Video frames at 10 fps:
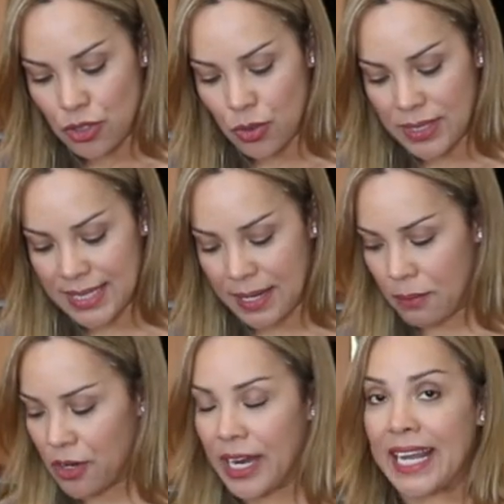to a
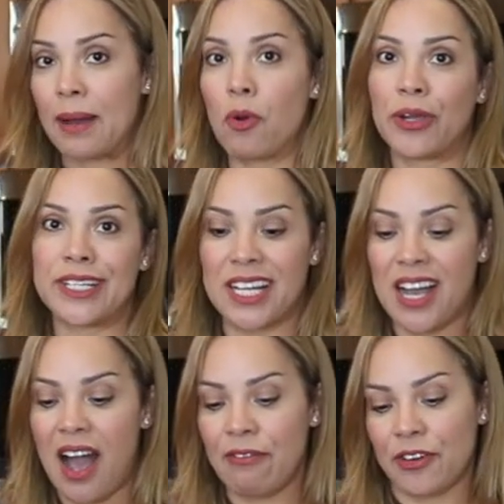simmer, and I'm going to
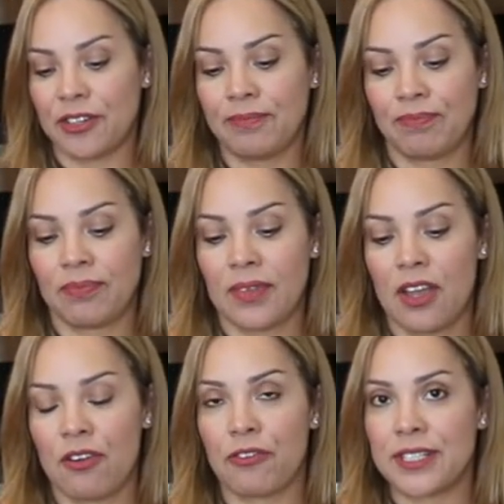cover
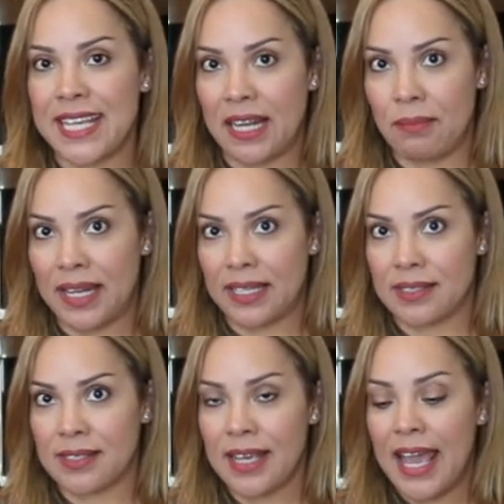for 10
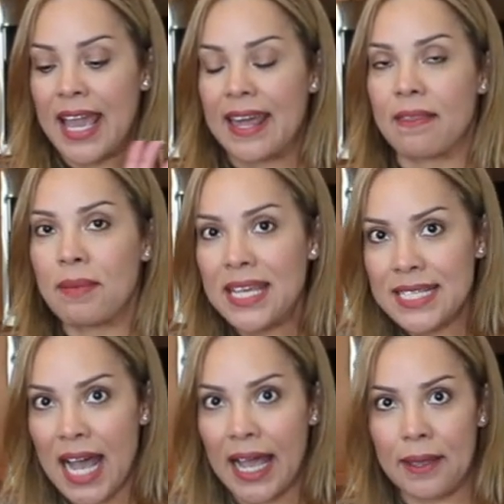minutes. In the
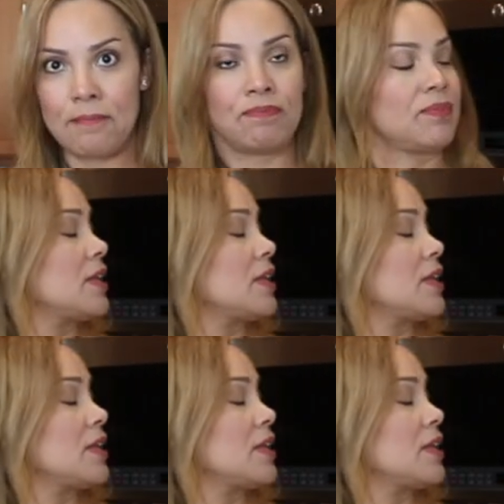meantime,